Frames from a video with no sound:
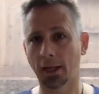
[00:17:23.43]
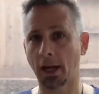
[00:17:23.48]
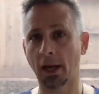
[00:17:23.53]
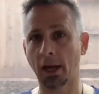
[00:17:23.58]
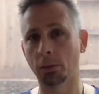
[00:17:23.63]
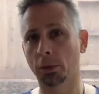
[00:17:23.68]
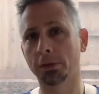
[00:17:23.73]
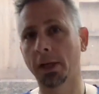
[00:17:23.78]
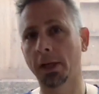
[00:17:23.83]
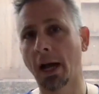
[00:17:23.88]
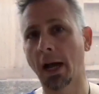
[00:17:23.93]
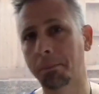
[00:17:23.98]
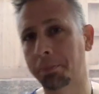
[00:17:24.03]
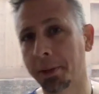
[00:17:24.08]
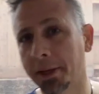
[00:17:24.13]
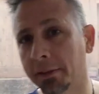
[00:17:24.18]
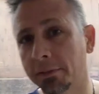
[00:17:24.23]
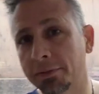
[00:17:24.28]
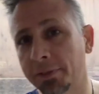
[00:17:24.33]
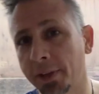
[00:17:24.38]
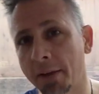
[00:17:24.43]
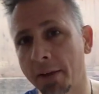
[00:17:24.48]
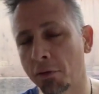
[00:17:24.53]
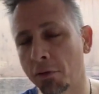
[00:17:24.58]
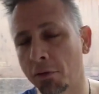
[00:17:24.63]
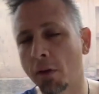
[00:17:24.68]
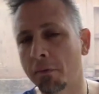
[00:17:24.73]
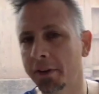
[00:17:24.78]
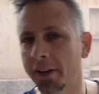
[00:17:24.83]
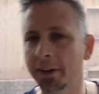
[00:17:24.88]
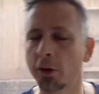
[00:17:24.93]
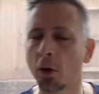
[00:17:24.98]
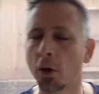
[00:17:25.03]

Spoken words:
I would not be in favor of it at all.